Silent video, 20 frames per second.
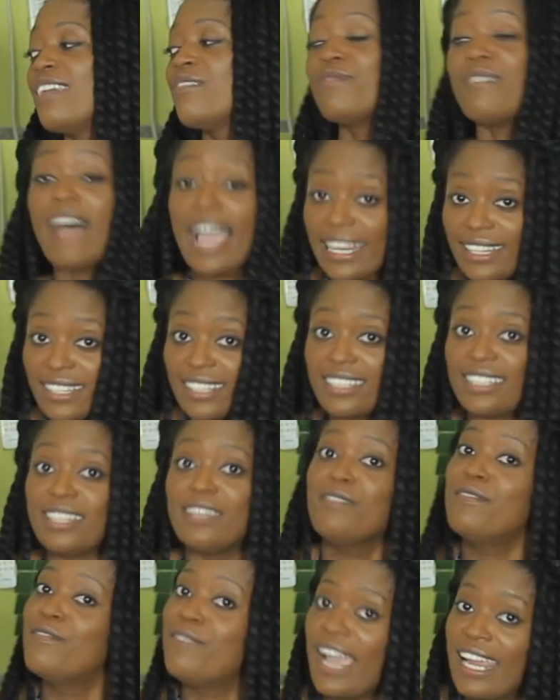
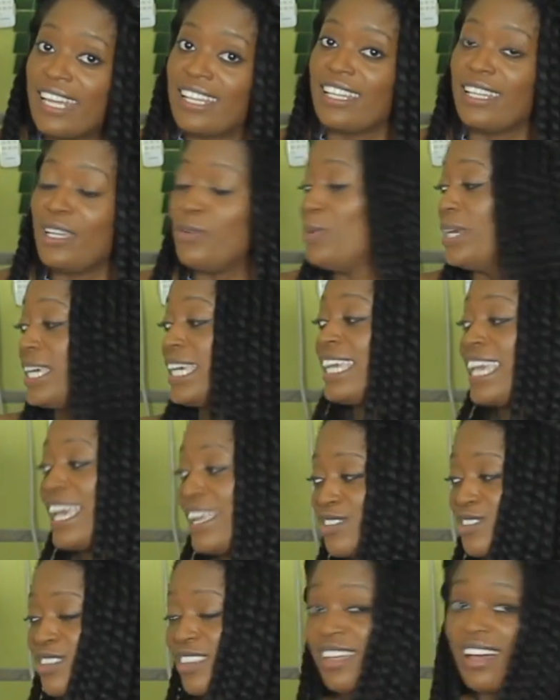finally, we can
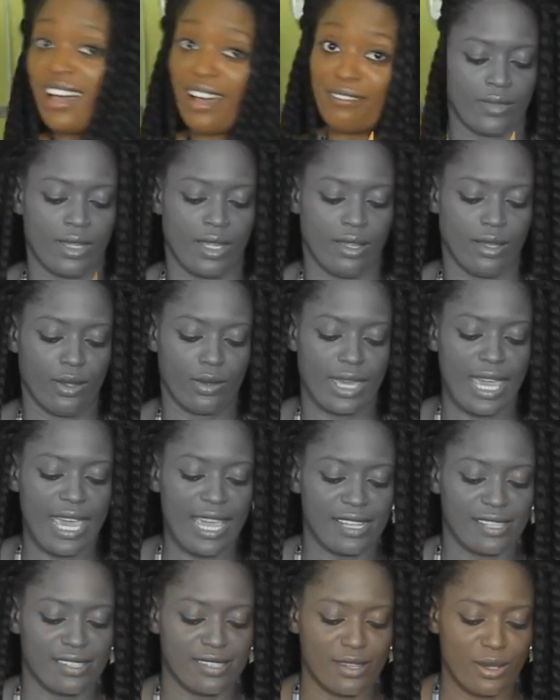get to the oven.
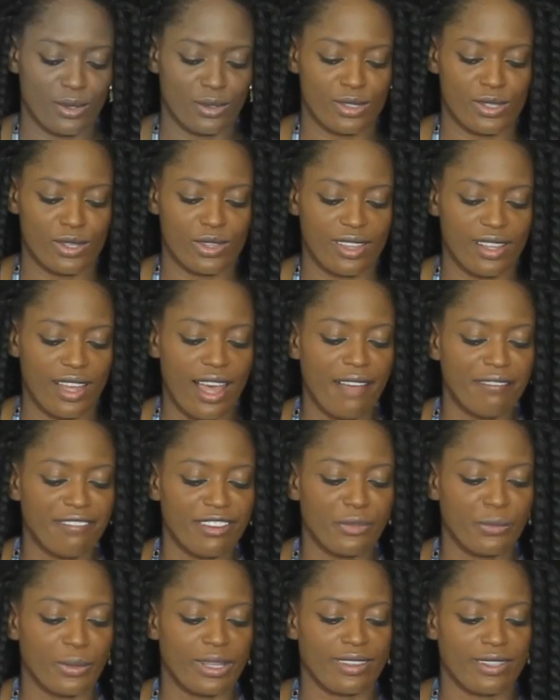Okay, so to the
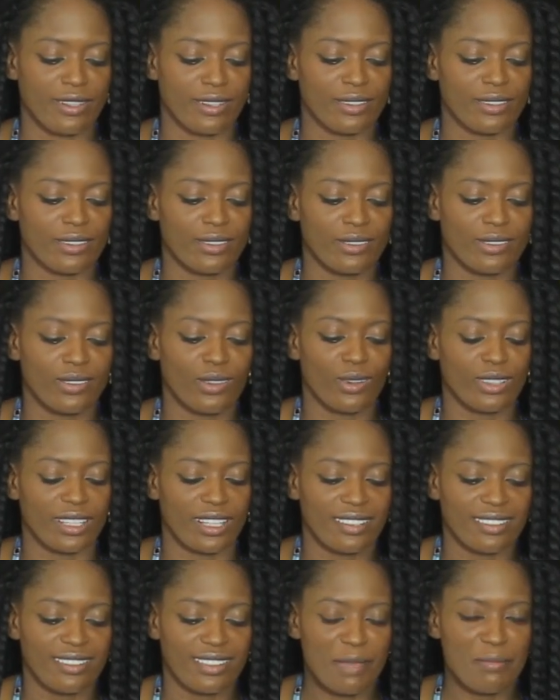oven with you. Hold
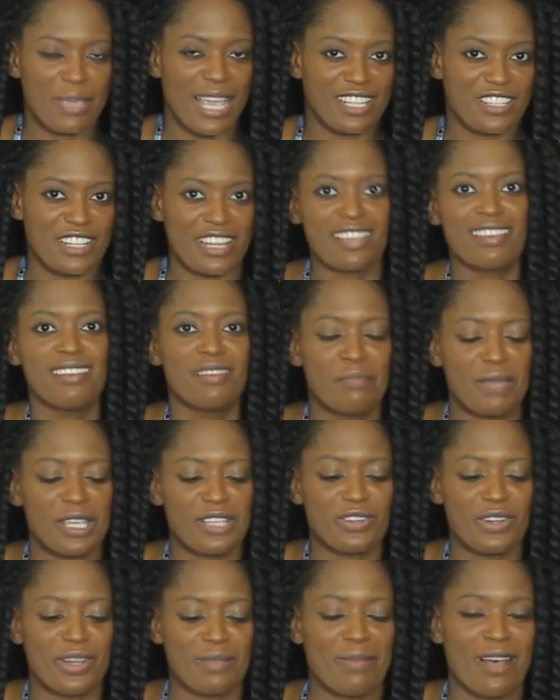on, let me actually make
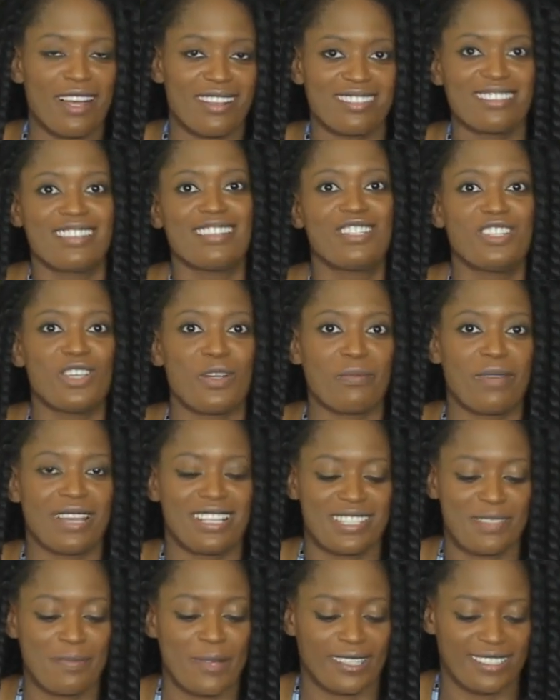sure I pass the Sope
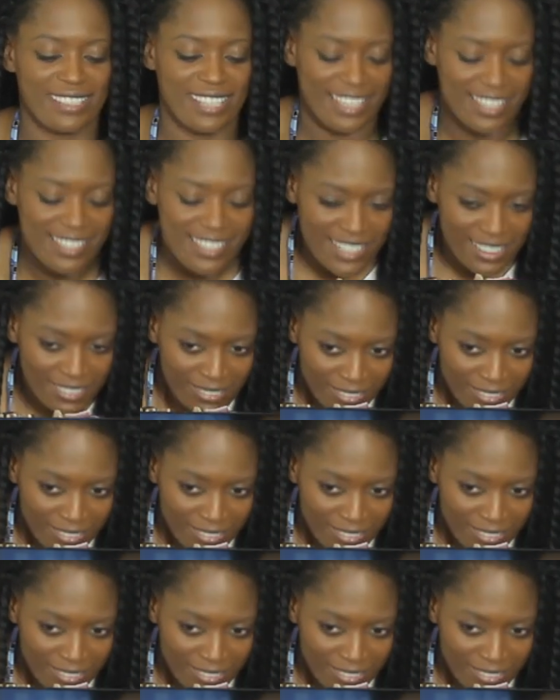smell test.